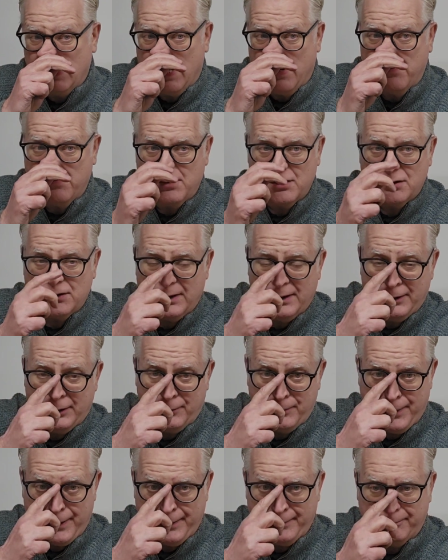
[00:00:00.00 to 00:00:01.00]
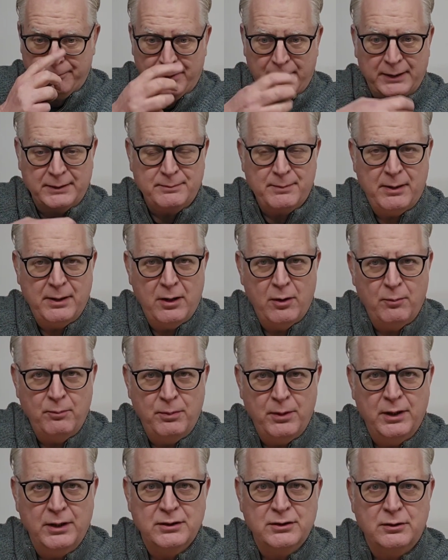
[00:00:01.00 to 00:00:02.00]
down just a little bit. That's my own
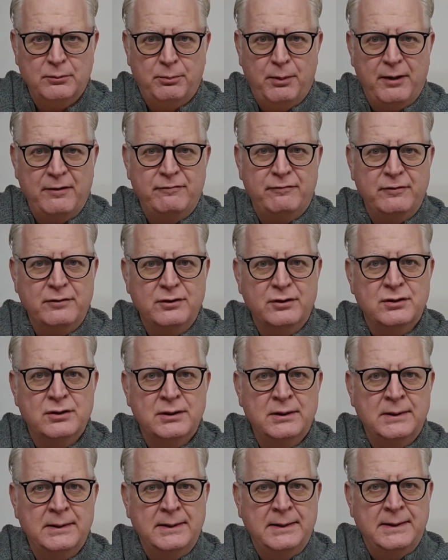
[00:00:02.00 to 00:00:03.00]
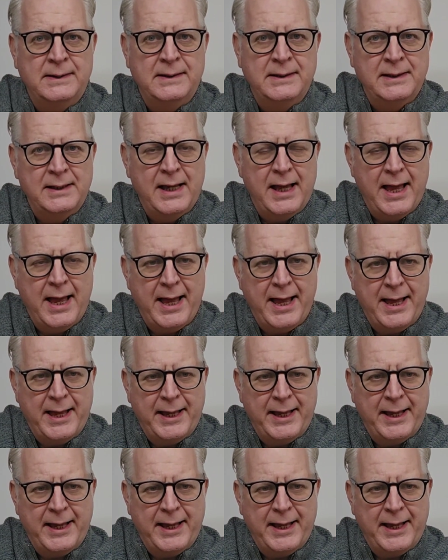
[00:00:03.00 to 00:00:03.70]
personal preference. Yeah,